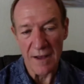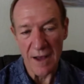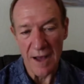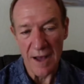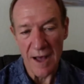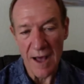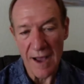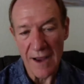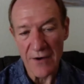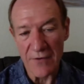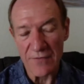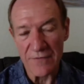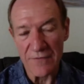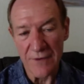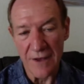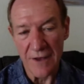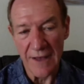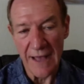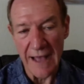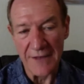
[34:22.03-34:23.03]
higher
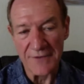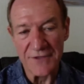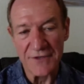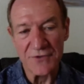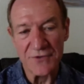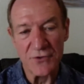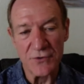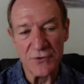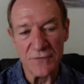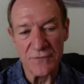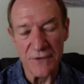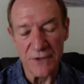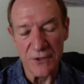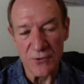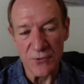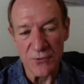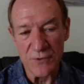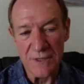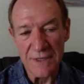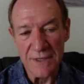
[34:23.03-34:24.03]
altitude
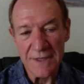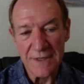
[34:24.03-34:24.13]
view,